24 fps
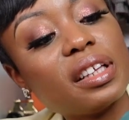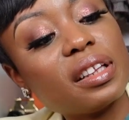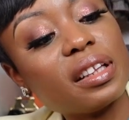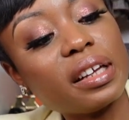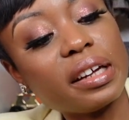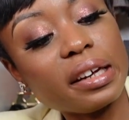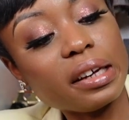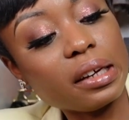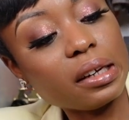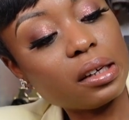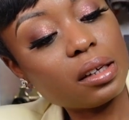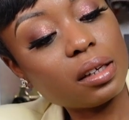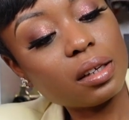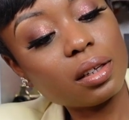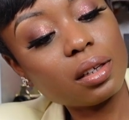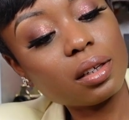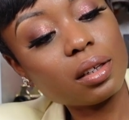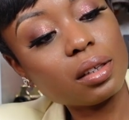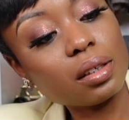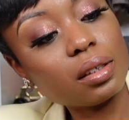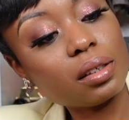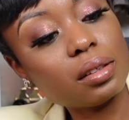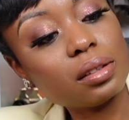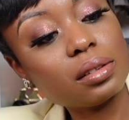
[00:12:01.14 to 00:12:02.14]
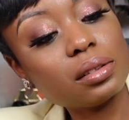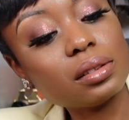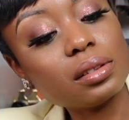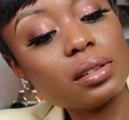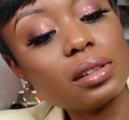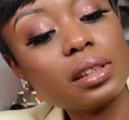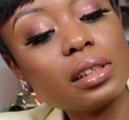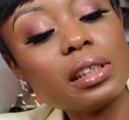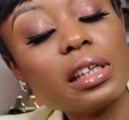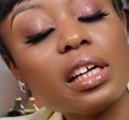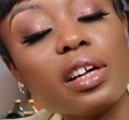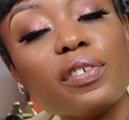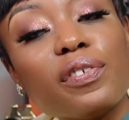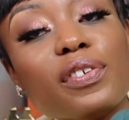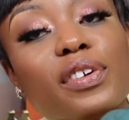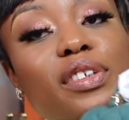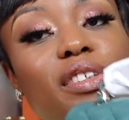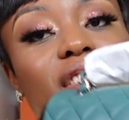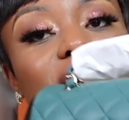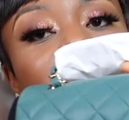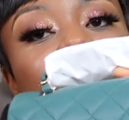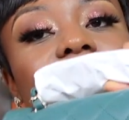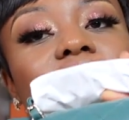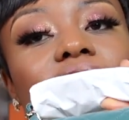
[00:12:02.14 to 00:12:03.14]
like, if you
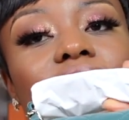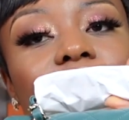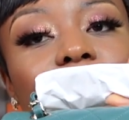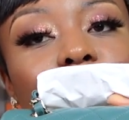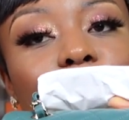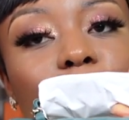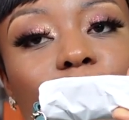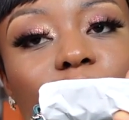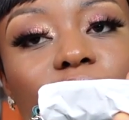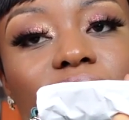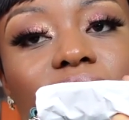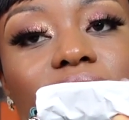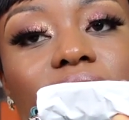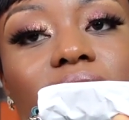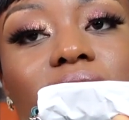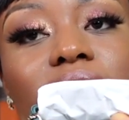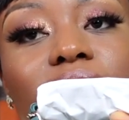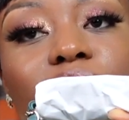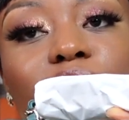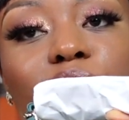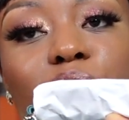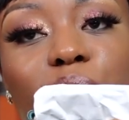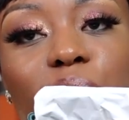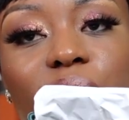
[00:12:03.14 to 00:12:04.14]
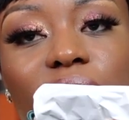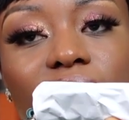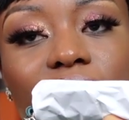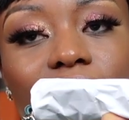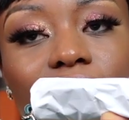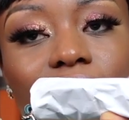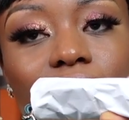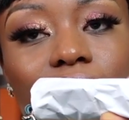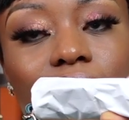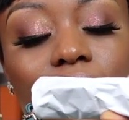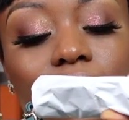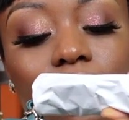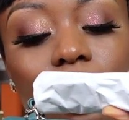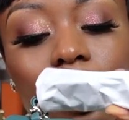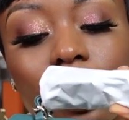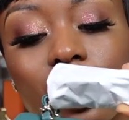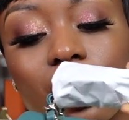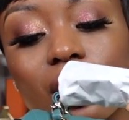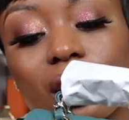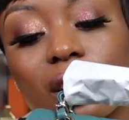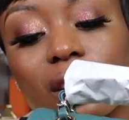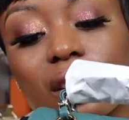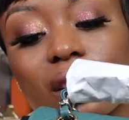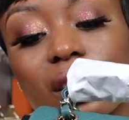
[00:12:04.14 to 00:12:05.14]
see it in person, the green
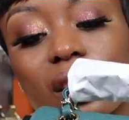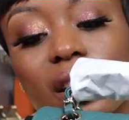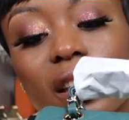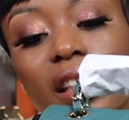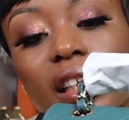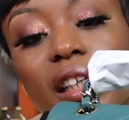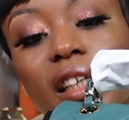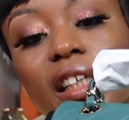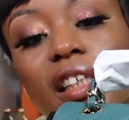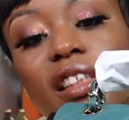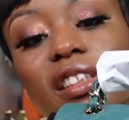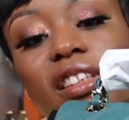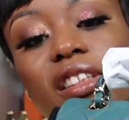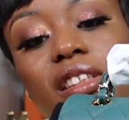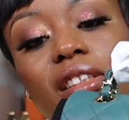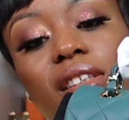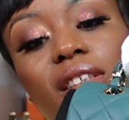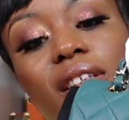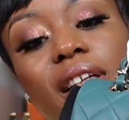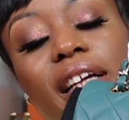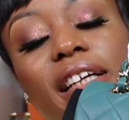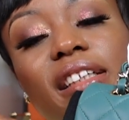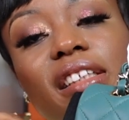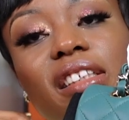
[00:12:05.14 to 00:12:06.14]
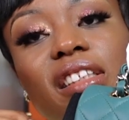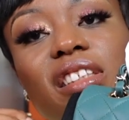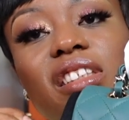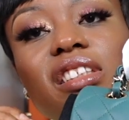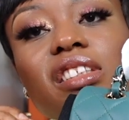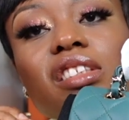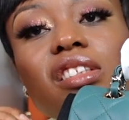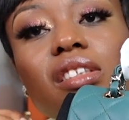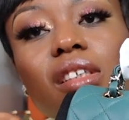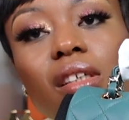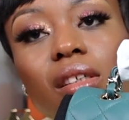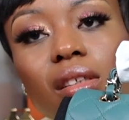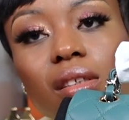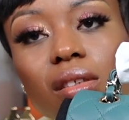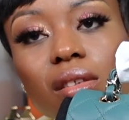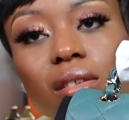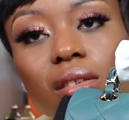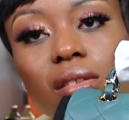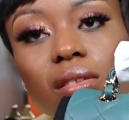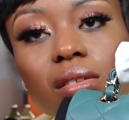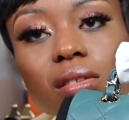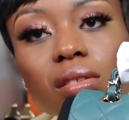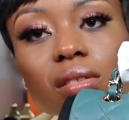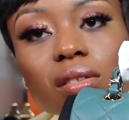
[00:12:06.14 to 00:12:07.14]
color, it's sort of like this
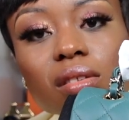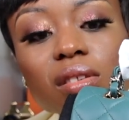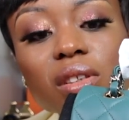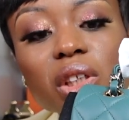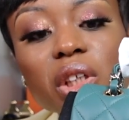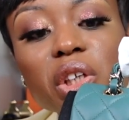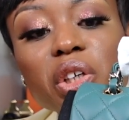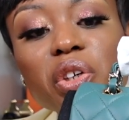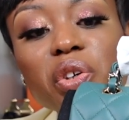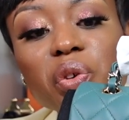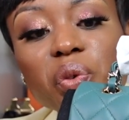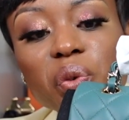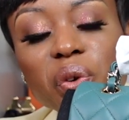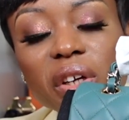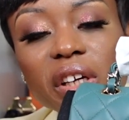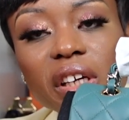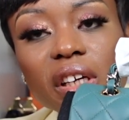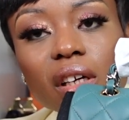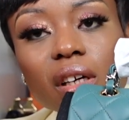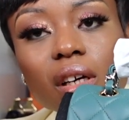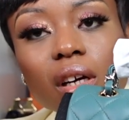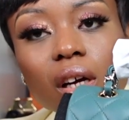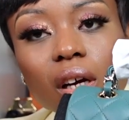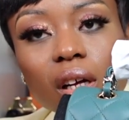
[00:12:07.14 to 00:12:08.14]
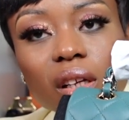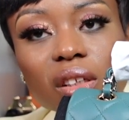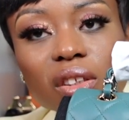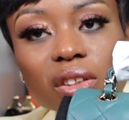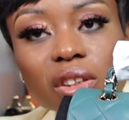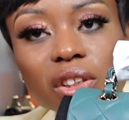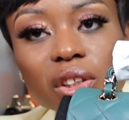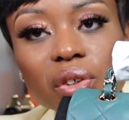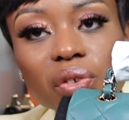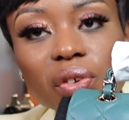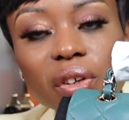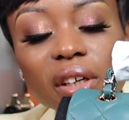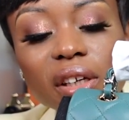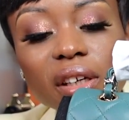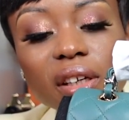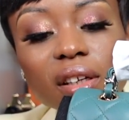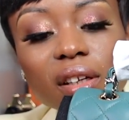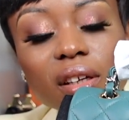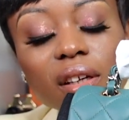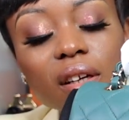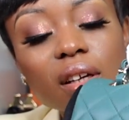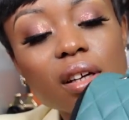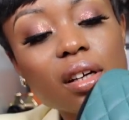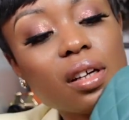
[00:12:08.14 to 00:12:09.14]
subtle green color to it.
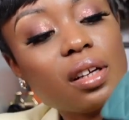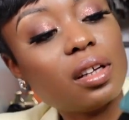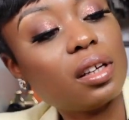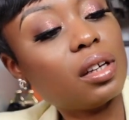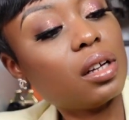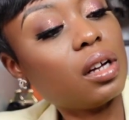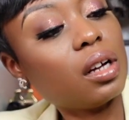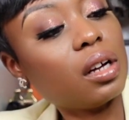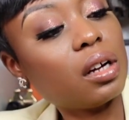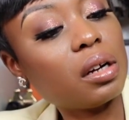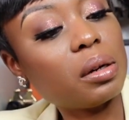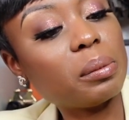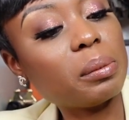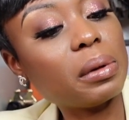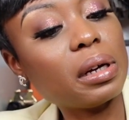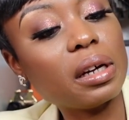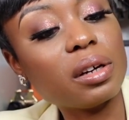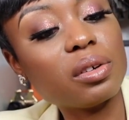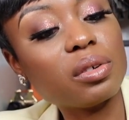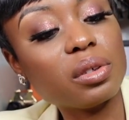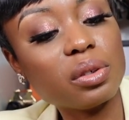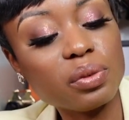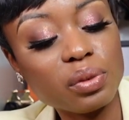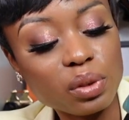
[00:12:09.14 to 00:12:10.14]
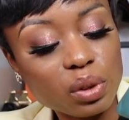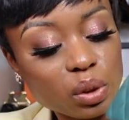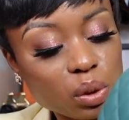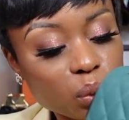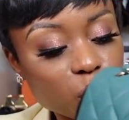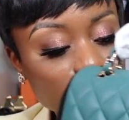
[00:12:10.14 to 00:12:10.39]
I don't even know